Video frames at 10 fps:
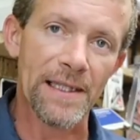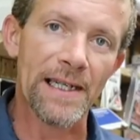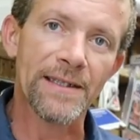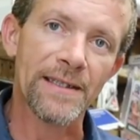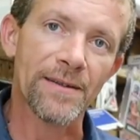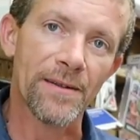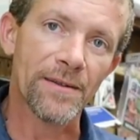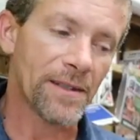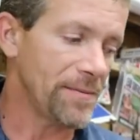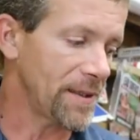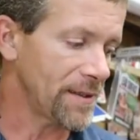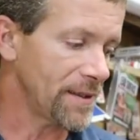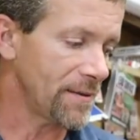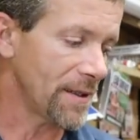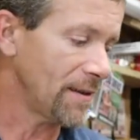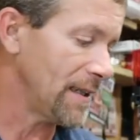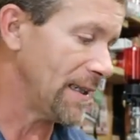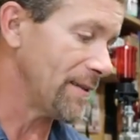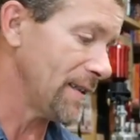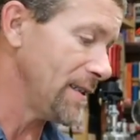with the nineteen thirteen Picatinny rail.
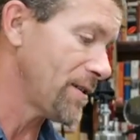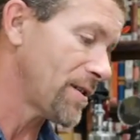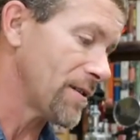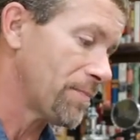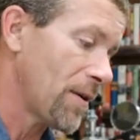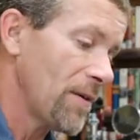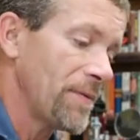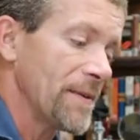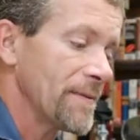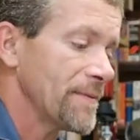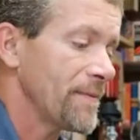And this is perfect.